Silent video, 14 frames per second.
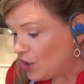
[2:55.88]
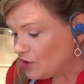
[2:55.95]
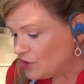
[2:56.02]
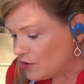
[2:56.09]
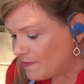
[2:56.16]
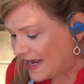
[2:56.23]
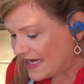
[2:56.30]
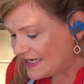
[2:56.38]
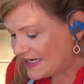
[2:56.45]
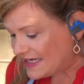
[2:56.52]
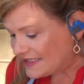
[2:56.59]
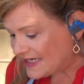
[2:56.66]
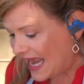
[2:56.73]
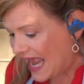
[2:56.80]
you may need
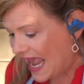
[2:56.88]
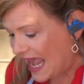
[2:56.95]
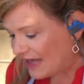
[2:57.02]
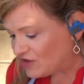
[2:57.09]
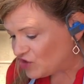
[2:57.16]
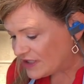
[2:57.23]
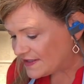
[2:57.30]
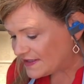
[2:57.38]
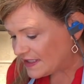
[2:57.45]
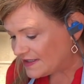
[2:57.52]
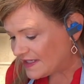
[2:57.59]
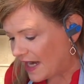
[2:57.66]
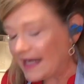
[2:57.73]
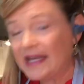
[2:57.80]
to add just
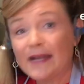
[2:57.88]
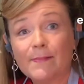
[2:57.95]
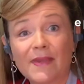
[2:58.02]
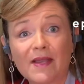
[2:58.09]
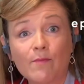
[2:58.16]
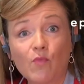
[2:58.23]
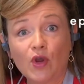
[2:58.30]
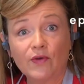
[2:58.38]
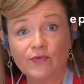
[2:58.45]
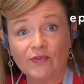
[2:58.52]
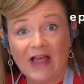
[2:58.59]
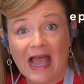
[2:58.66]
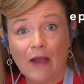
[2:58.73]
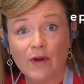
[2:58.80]
a tiny bit more
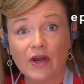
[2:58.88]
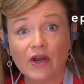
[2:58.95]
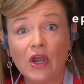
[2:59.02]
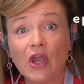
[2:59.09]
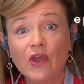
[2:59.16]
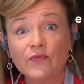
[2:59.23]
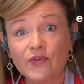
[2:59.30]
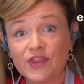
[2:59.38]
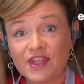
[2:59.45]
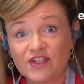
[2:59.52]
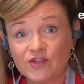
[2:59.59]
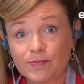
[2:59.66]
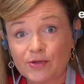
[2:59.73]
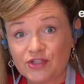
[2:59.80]
flour. For
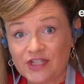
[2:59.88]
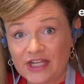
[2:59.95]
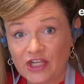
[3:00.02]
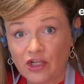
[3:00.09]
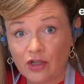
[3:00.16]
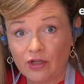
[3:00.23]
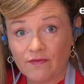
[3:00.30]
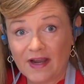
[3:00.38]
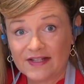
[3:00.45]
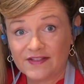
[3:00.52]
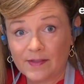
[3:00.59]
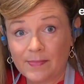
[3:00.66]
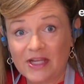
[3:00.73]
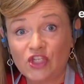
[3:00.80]
this particular
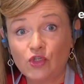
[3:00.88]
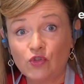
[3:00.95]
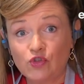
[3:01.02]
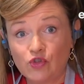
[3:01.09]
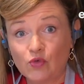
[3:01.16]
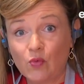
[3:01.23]
recipe, you do